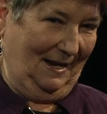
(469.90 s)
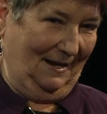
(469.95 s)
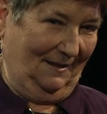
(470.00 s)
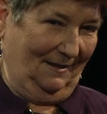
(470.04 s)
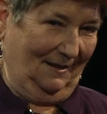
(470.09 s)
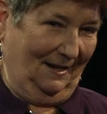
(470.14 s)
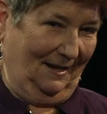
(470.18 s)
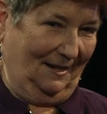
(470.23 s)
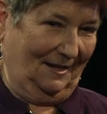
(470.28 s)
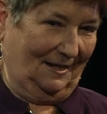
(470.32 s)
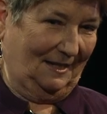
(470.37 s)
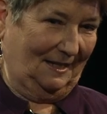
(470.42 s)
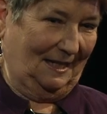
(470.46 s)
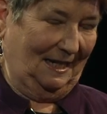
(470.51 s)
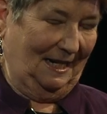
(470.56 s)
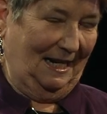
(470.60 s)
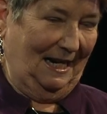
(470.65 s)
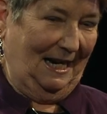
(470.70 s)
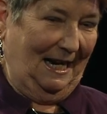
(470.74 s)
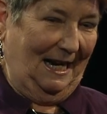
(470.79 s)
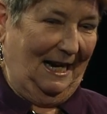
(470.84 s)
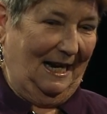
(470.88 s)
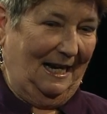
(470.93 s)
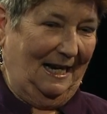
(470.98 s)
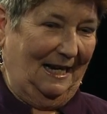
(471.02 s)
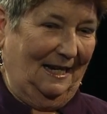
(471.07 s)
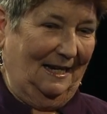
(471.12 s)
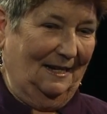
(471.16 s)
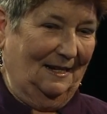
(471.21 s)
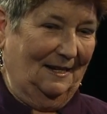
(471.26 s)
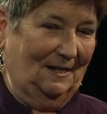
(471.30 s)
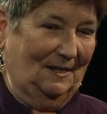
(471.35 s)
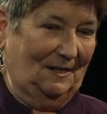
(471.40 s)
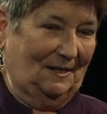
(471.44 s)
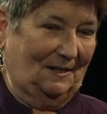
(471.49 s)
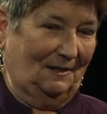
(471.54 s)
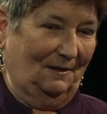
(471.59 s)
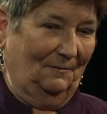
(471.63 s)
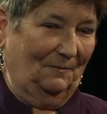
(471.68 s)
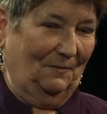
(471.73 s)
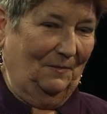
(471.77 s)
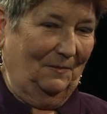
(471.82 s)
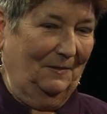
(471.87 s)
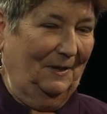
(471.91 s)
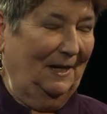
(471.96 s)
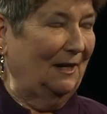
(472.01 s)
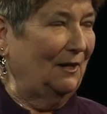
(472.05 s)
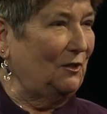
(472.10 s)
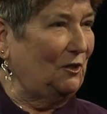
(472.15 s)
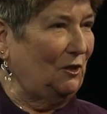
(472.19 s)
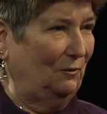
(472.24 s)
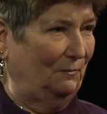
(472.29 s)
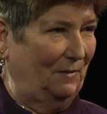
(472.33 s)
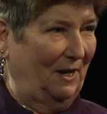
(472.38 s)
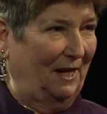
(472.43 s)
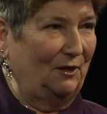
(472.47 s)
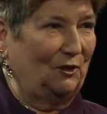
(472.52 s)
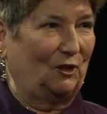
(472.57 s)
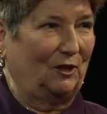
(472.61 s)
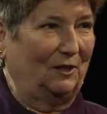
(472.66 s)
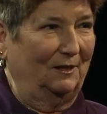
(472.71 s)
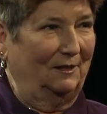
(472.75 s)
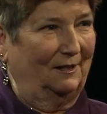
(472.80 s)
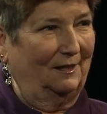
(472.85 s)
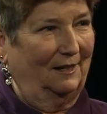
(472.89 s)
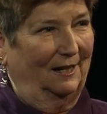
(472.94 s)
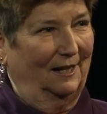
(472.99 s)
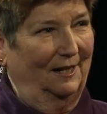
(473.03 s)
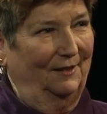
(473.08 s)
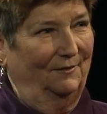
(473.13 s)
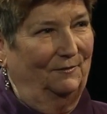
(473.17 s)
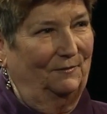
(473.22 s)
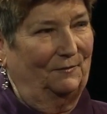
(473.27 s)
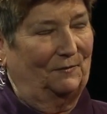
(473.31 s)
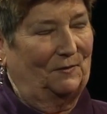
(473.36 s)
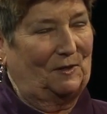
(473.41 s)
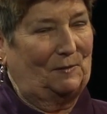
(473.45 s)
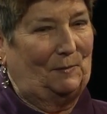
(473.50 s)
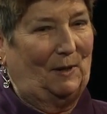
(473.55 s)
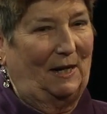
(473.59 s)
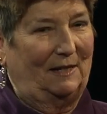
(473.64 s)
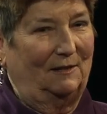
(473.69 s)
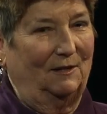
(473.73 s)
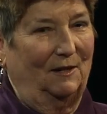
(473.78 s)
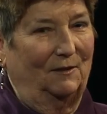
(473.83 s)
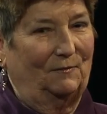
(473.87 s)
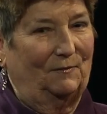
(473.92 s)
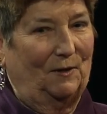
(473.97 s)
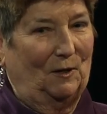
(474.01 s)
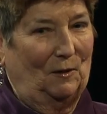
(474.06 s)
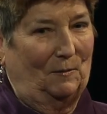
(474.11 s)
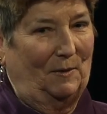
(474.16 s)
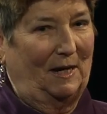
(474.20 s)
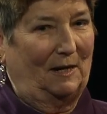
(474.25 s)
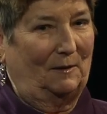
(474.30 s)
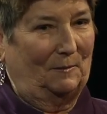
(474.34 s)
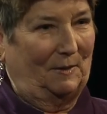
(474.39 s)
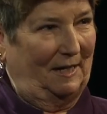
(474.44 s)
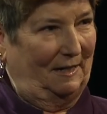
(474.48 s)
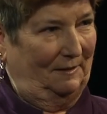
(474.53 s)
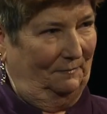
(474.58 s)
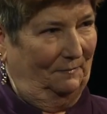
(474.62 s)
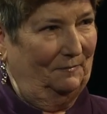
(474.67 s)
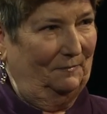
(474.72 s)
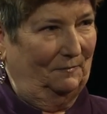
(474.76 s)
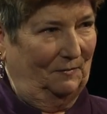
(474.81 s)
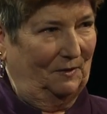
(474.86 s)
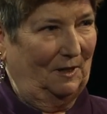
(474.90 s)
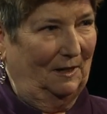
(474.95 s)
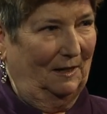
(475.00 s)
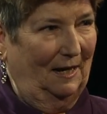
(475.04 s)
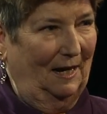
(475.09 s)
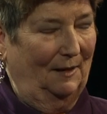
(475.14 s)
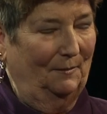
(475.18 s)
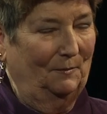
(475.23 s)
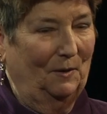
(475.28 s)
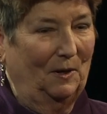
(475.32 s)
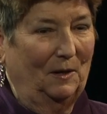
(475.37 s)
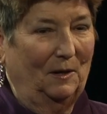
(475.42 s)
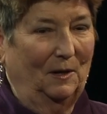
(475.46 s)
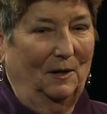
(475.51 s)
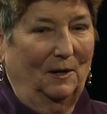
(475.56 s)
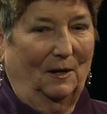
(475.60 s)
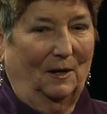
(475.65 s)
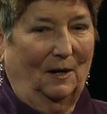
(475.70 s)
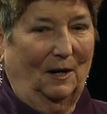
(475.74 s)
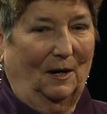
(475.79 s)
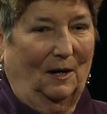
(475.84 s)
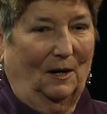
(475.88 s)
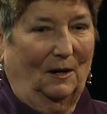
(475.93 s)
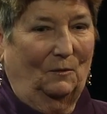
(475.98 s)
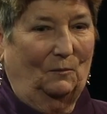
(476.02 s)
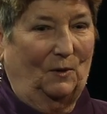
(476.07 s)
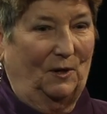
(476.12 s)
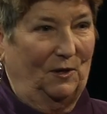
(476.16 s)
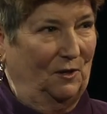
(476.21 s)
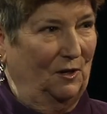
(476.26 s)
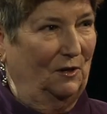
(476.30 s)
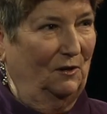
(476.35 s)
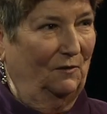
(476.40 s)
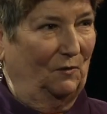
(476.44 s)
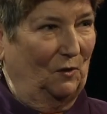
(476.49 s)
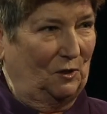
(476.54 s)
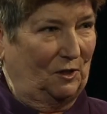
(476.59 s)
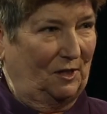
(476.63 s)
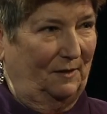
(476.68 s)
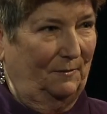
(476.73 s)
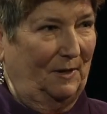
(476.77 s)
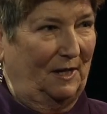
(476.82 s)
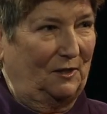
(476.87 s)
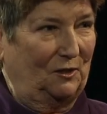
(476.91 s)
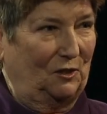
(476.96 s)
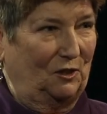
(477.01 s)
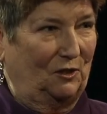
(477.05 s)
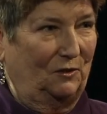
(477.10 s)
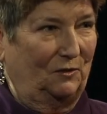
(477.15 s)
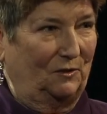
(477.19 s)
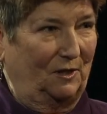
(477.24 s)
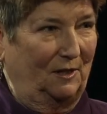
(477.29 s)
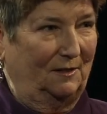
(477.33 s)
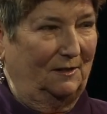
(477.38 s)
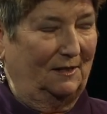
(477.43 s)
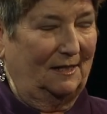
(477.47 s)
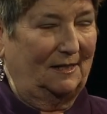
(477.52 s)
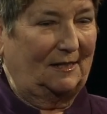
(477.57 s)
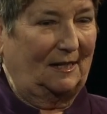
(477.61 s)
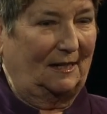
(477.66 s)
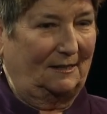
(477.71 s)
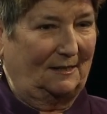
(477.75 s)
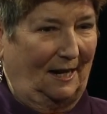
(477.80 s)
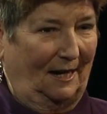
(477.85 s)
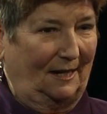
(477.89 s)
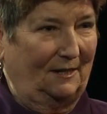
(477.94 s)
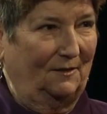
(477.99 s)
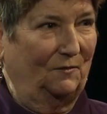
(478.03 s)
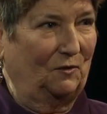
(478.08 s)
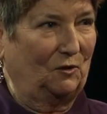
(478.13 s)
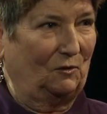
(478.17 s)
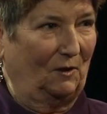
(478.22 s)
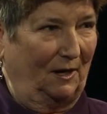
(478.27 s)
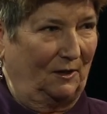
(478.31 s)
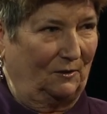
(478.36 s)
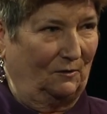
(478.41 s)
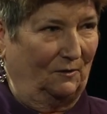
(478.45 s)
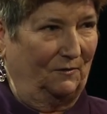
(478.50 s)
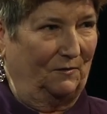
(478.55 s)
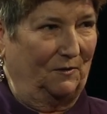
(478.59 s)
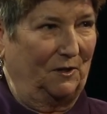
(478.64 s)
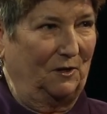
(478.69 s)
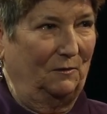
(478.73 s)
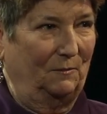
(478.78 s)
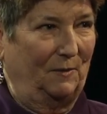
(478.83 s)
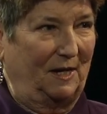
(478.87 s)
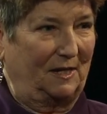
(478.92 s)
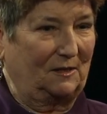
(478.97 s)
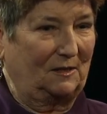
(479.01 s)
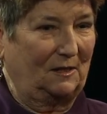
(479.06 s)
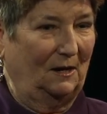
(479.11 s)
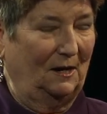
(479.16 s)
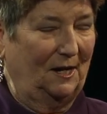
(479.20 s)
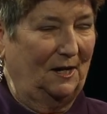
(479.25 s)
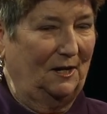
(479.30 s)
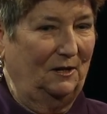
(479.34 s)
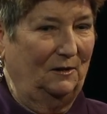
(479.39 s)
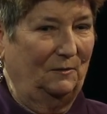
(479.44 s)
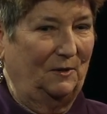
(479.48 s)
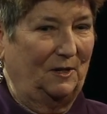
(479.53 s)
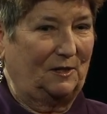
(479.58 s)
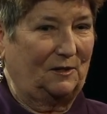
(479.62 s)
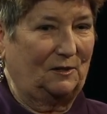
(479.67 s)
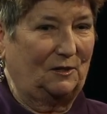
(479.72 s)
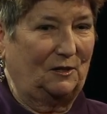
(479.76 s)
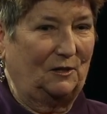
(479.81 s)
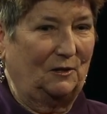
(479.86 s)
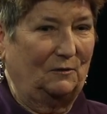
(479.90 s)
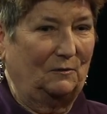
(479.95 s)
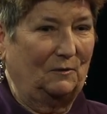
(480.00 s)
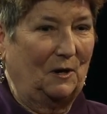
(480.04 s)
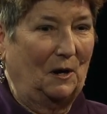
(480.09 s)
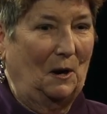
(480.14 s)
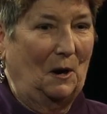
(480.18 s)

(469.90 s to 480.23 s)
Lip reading: in this is, you know, as you mentioned, I've spent a fair amount of my time with the University of Massachusetts as executive director of the UMass Donahue Institute,